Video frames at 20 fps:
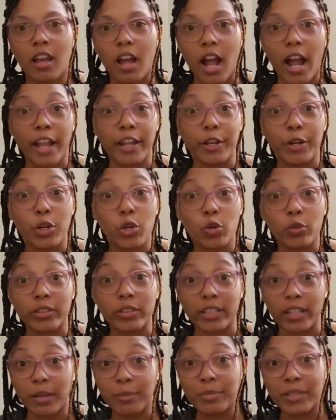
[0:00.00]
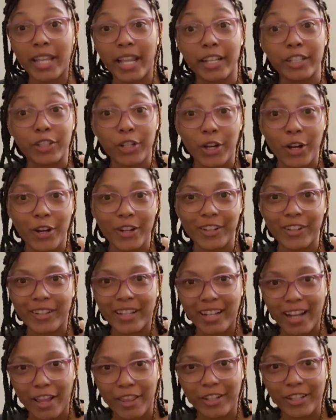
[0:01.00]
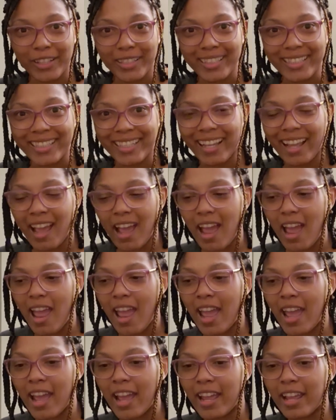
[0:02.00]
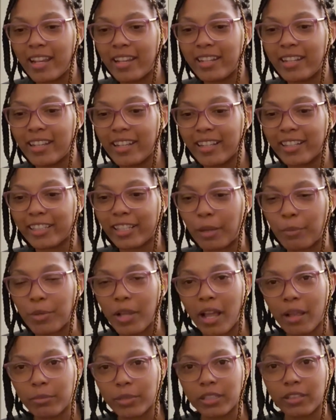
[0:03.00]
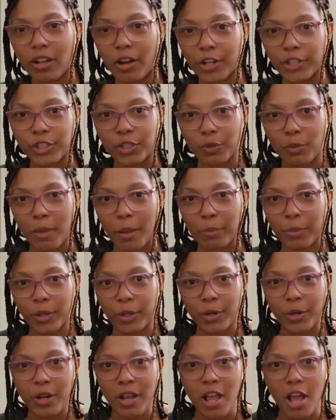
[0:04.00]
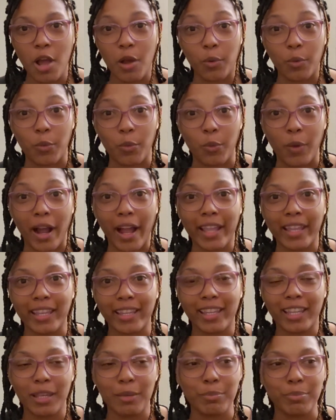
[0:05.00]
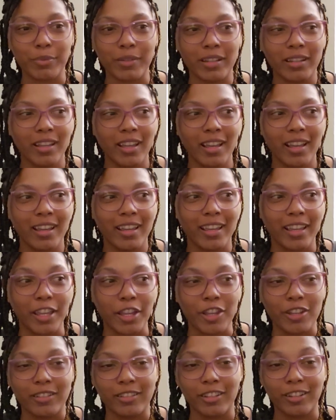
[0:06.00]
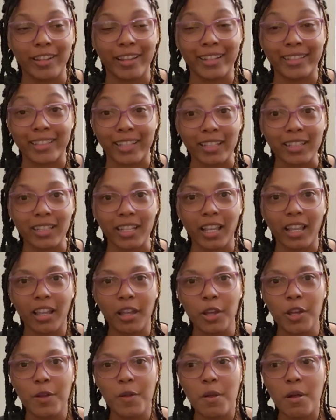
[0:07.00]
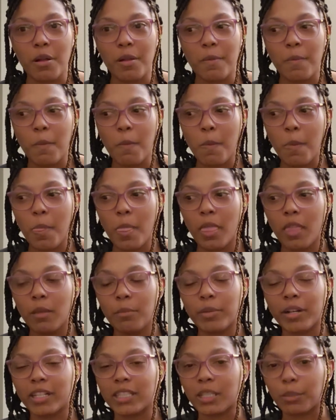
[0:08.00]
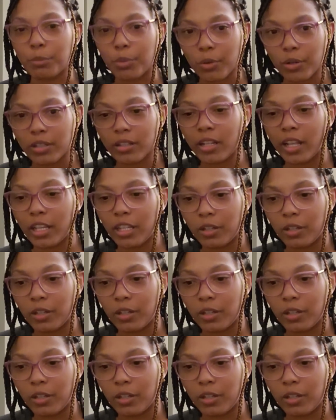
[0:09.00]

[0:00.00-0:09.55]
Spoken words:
I know some days are harder than others, and sometimes it's hard to remember why you keep existing, but it's important that